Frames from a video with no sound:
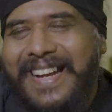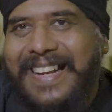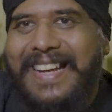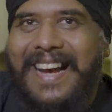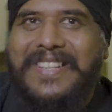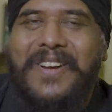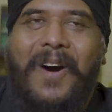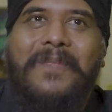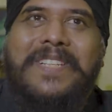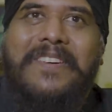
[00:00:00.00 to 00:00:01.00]
Yeah. So
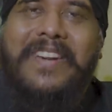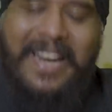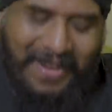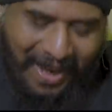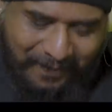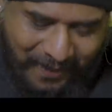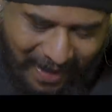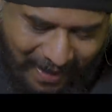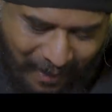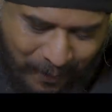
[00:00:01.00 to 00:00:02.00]
how much ever
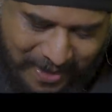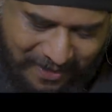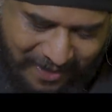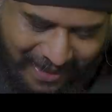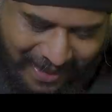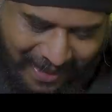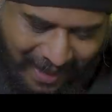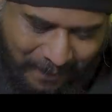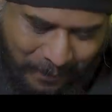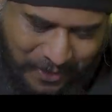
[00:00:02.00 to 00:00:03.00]

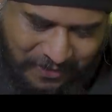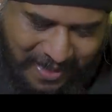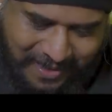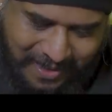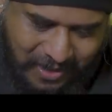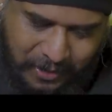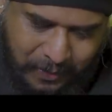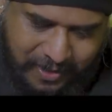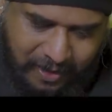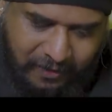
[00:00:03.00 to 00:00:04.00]
I push features or
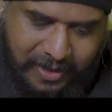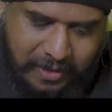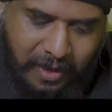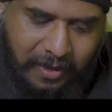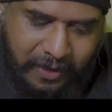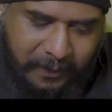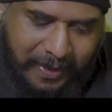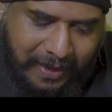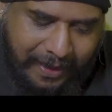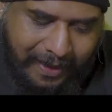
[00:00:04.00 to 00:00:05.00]
do stuff, it's not going to
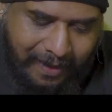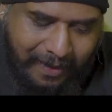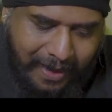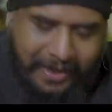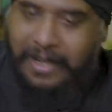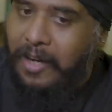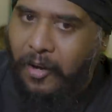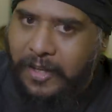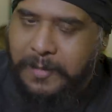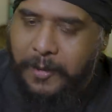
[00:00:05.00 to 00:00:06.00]
be like an
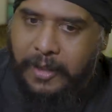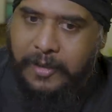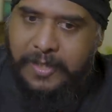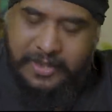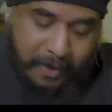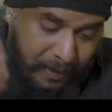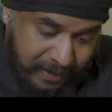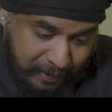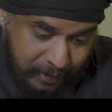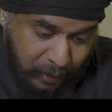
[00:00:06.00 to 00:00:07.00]
analog product to Instagram.
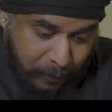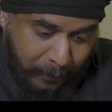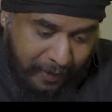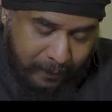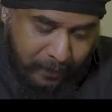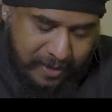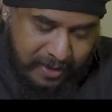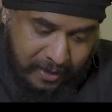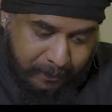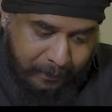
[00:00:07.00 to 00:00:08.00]
But the good part
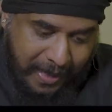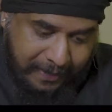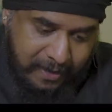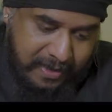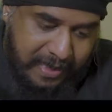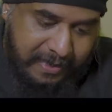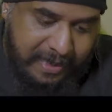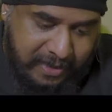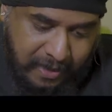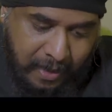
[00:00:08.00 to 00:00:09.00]
about certain patterns
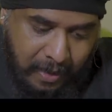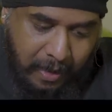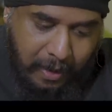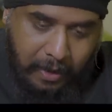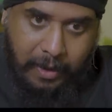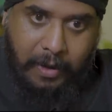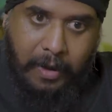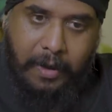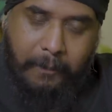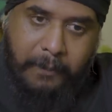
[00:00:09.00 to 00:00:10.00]
that these
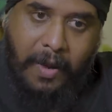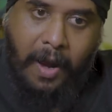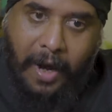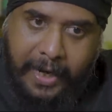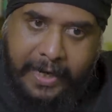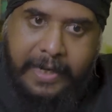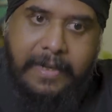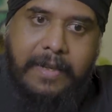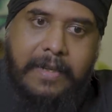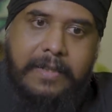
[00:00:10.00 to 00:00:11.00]

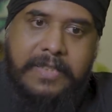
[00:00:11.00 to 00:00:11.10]
high